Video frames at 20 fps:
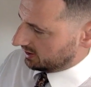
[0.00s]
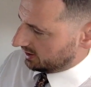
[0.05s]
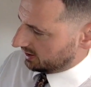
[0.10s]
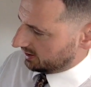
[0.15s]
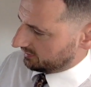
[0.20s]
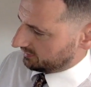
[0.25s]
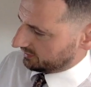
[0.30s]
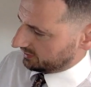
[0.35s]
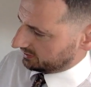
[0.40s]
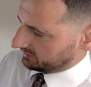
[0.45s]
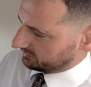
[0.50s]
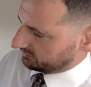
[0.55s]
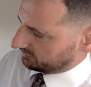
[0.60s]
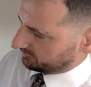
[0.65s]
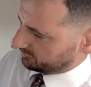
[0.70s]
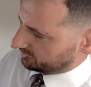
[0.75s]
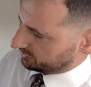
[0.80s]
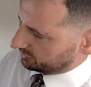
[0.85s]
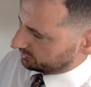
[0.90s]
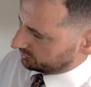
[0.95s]
and then
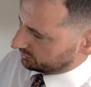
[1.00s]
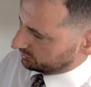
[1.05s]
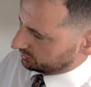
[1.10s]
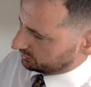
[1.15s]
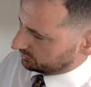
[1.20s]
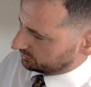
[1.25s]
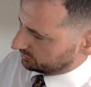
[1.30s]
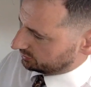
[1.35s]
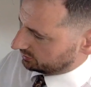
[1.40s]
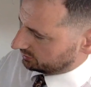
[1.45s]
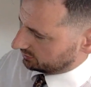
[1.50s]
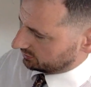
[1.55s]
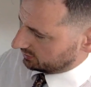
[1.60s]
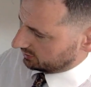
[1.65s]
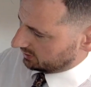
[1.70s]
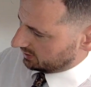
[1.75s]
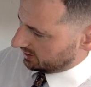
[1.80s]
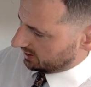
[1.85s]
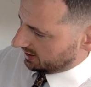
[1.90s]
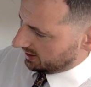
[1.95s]
through,
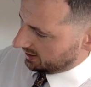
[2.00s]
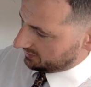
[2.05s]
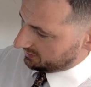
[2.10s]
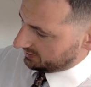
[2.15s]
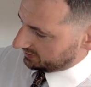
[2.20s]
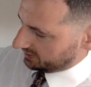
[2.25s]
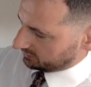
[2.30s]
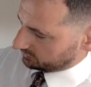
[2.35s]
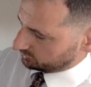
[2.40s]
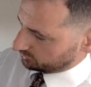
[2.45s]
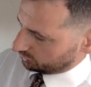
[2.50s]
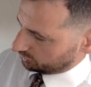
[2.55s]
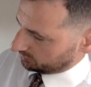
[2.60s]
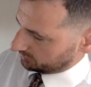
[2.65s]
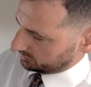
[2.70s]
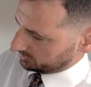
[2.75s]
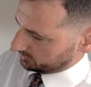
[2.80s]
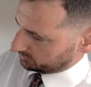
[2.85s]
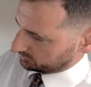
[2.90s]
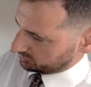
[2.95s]
and then I
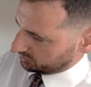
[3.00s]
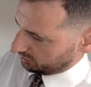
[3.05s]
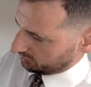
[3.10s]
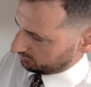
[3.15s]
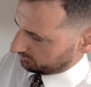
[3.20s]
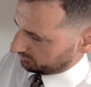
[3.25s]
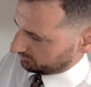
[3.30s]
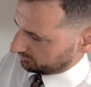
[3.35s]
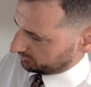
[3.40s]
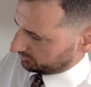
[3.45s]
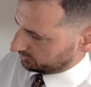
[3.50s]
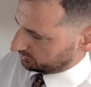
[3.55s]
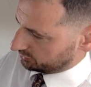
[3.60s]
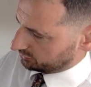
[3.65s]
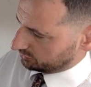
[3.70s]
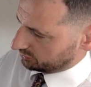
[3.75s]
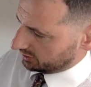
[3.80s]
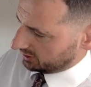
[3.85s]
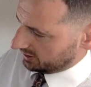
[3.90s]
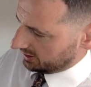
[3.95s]
normally would go
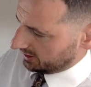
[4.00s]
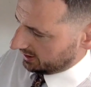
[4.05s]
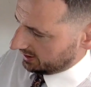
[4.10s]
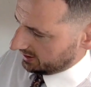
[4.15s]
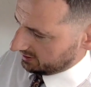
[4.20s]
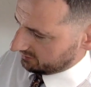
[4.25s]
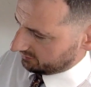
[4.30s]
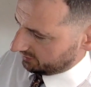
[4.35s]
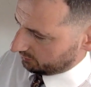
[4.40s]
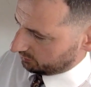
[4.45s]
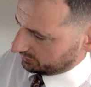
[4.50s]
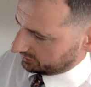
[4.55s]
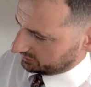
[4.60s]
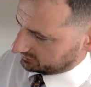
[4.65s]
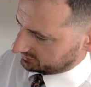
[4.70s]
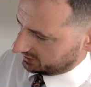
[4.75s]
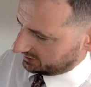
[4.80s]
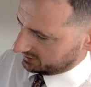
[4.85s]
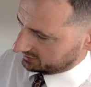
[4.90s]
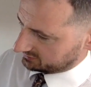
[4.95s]
through if I want
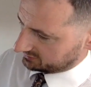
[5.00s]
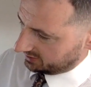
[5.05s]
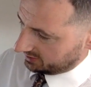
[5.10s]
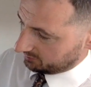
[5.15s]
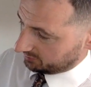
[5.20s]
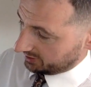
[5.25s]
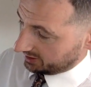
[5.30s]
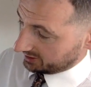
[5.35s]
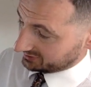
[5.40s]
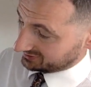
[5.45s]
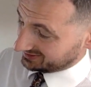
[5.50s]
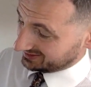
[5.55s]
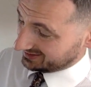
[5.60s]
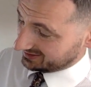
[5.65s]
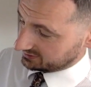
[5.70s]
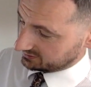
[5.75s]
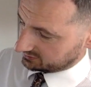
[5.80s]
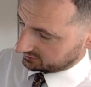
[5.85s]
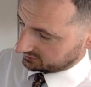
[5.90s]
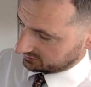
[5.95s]
to tie a tie, but I
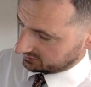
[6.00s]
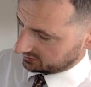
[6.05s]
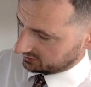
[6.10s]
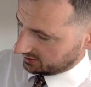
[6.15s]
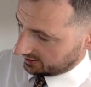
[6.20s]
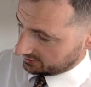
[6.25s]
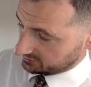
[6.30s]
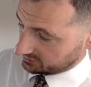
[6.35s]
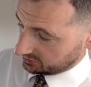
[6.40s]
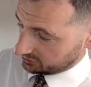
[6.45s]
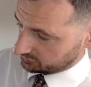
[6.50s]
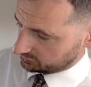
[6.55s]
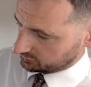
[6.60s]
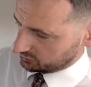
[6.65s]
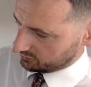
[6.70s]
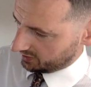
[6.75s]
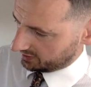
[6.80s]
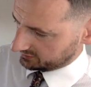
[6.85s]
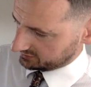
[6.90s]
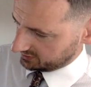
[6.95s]
didn't
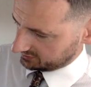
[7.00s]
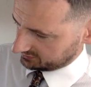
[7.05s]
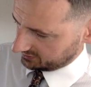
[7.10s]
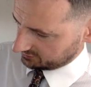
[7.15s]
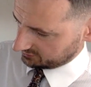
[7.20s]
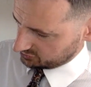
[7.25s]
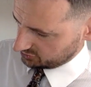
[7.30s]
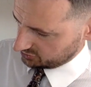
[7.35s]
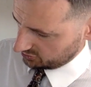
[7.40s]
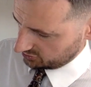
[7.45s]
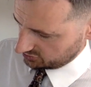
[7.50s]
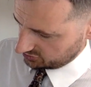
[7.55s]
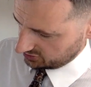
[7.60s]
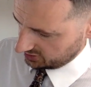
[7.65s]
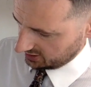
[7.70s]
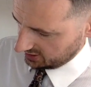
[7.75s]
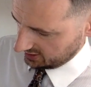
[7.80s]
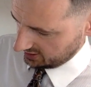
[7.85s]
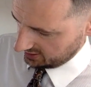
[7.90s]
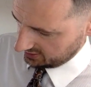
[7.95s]
do that yet. I
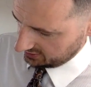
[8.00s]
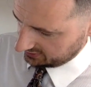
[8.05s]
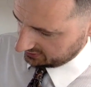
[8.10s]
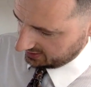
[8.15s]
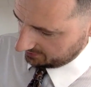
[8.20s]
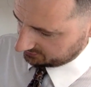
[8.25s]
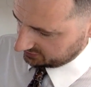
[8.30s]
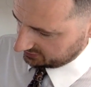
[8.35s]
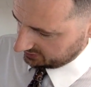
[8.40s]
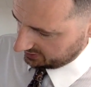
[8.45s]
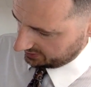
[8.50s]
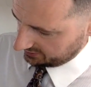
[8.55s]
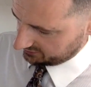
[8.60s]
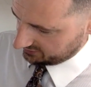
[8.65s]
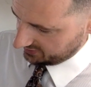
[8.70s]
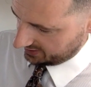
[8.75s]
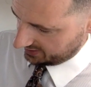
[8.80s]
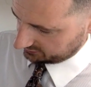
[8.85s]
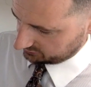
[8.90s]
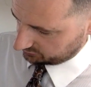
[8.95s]
just kept it
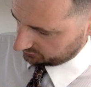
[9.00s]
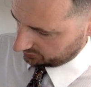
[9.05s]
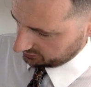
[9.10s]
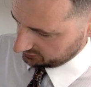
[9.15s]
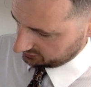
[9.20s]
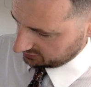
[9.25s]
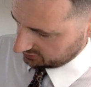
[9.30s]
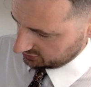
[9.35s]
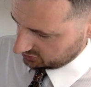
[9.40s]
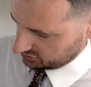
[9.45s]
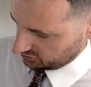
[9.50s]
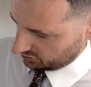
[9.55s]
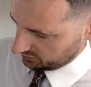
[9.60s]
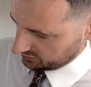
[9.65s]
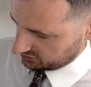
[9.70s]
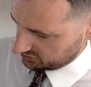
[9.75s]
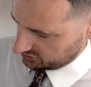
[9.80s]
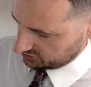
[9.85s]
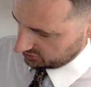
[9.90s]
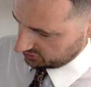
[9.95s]
like that, right? So
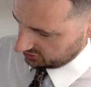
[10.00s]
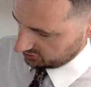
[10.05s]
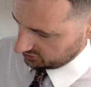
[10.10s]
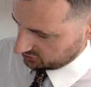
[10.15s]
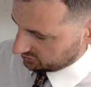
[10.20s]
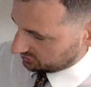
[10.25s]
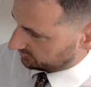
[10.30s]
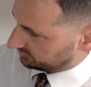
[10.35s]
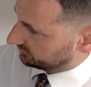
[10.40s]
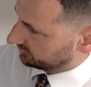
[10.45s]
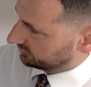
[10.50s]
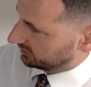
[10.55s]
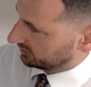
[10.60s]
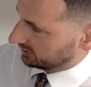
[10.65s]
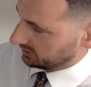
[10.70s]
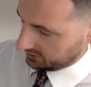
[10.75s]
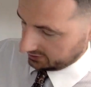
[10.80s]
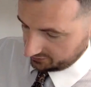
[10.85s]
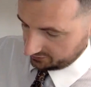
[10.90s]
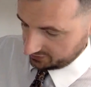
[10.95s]
it's sort of
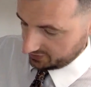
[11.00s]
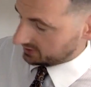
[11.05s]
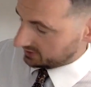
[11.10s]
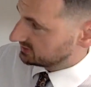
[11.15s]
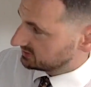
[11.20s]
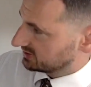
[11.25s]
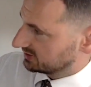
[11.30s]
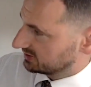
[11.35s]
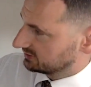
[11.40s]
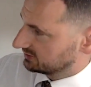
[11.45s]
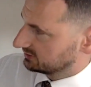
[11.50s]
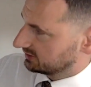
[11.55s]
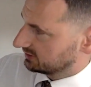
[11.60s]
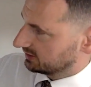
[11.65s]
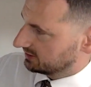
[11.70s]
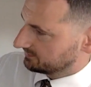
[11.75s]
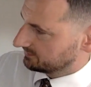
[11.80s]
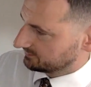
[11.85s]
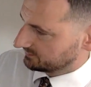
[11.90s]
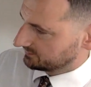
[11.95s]
nice
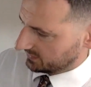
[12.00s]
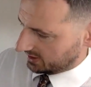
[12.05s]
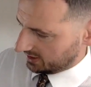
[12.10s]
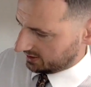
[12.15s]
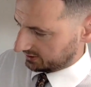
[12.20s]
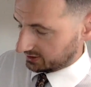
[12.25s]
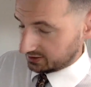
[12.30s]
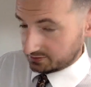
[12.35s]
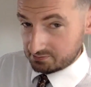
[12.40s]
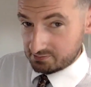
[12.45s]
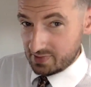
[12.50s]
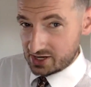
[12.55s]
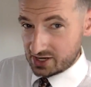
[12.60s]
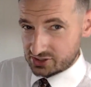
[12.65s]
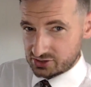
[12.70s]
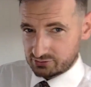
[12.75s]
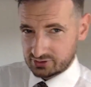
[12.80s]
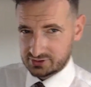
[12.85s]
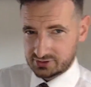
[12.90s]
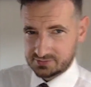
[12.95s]
and I can
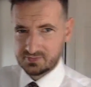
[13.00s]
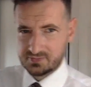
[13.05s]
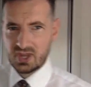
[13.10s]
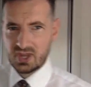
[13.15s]
measure it.